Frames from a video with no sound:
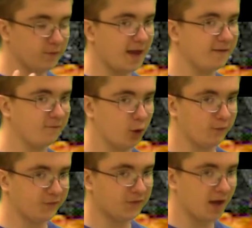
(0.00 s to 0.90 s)
that
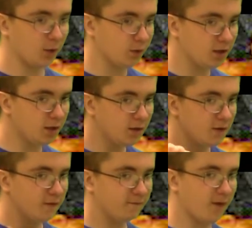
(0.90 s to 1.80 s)
involves diarrhea,
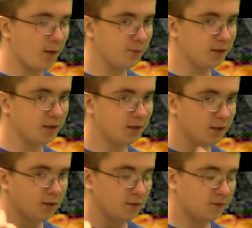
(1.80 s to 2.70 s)
vomiting,
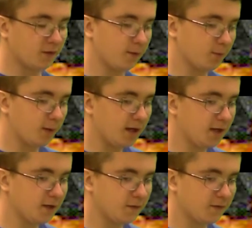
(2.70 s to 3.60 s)
stomach
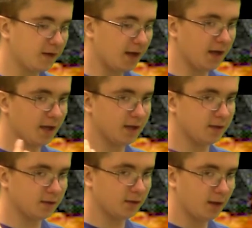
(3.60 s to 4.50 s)
pains, and